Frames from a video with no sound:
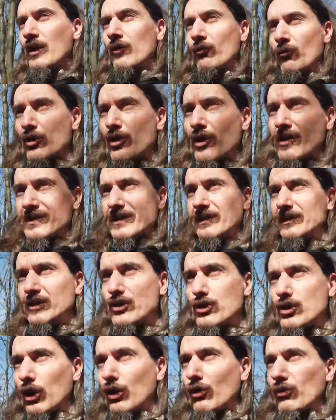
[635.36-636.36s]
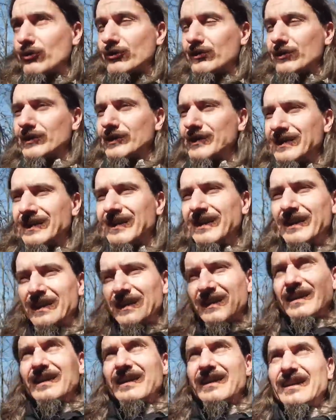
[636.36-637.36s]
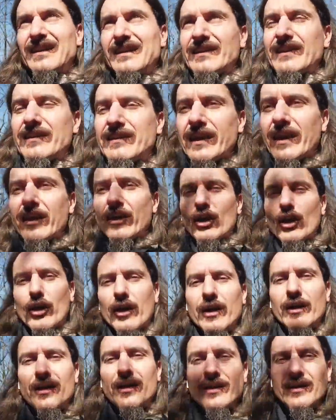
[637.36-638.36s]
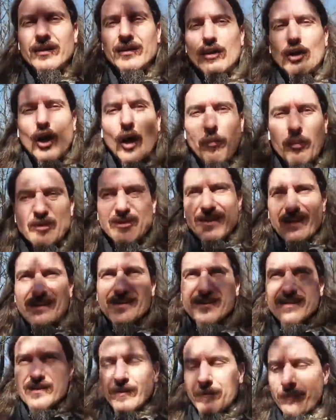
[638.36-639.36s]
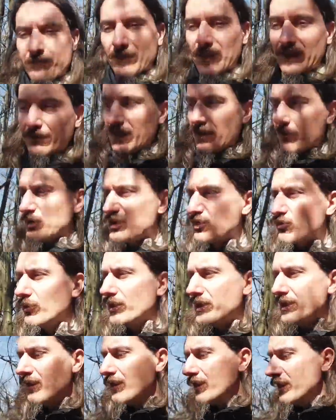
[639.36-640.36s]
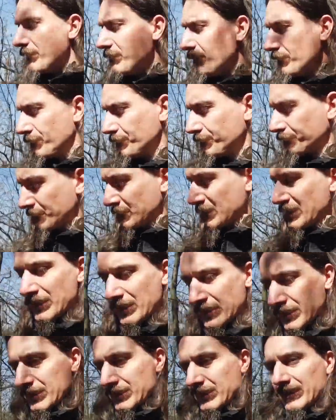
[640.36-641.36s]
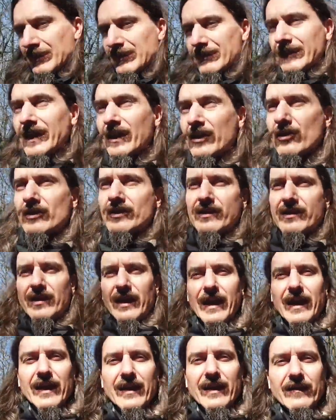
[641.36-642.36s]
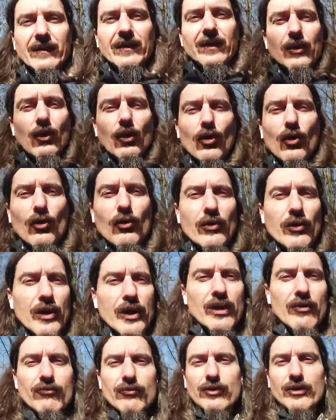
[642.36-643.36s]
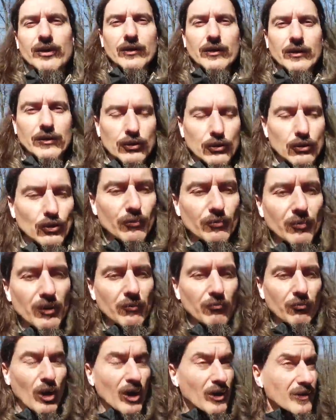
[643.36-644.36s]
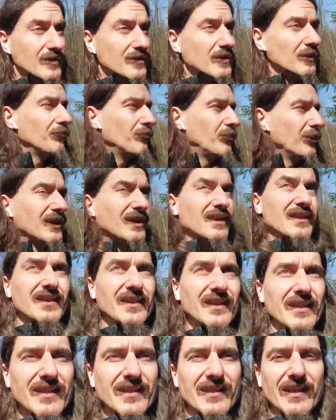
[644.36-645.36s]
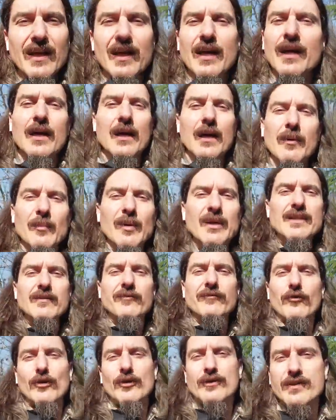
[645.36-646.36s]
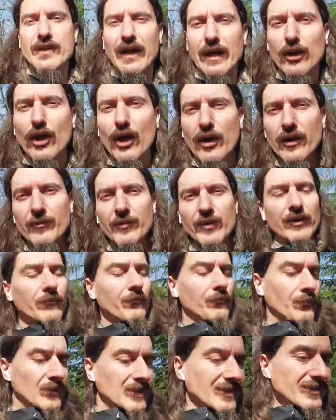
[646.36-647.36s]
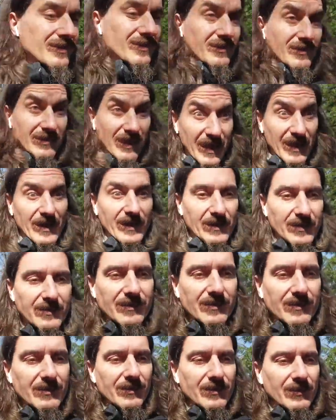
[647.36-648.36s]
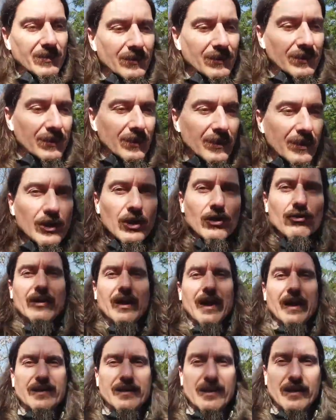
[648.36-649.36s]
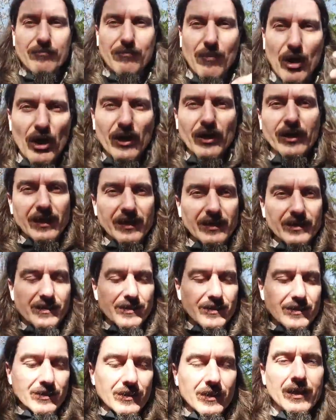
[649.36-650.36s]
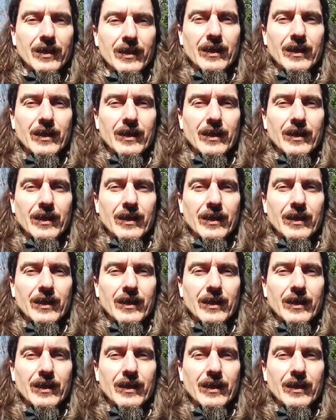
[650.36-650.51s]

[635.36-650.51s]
We're constantly told that they are opposites and that between them they contain the only real human possibilities. But it's a false dichotomy. States created markets.